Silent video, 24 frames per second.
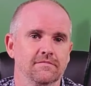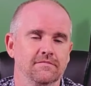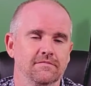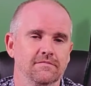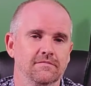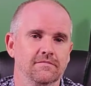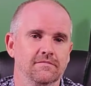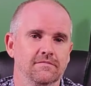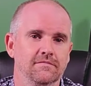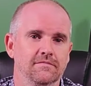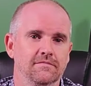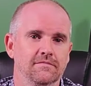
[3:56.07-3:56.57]

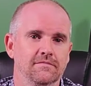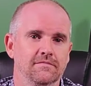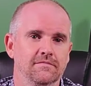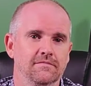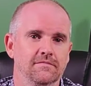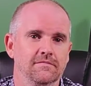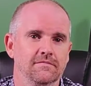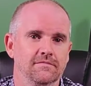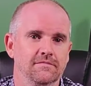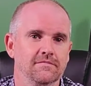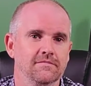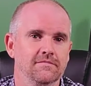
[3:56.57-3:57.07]

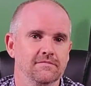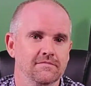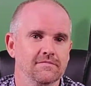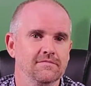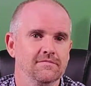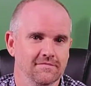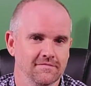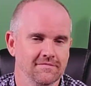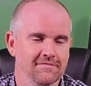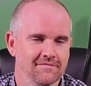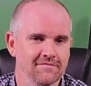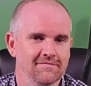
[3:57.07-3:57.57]

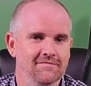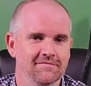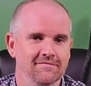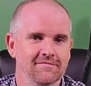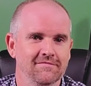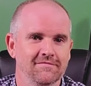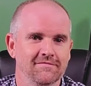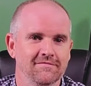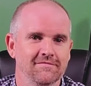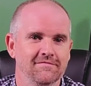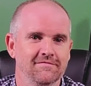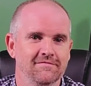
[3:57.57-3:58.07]

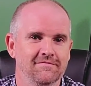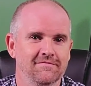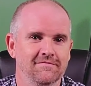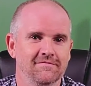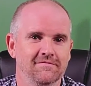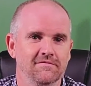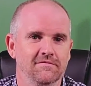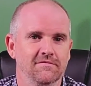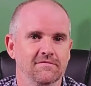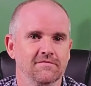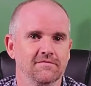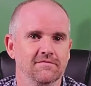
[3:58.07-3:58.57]

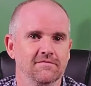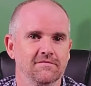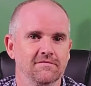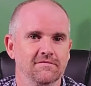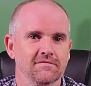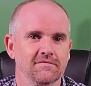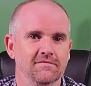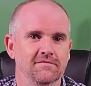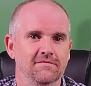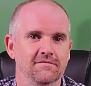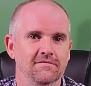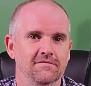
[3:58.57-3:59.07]

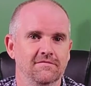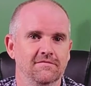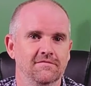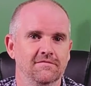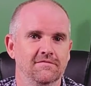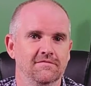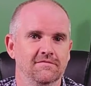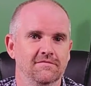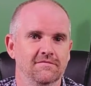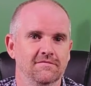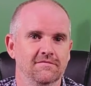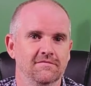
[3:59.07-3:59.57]

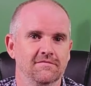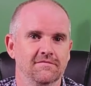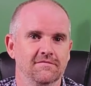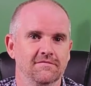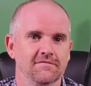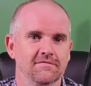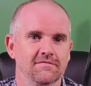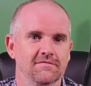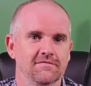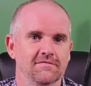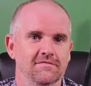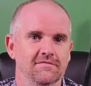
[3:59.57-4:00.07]

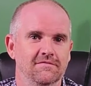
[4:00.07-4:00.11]
(not speaking)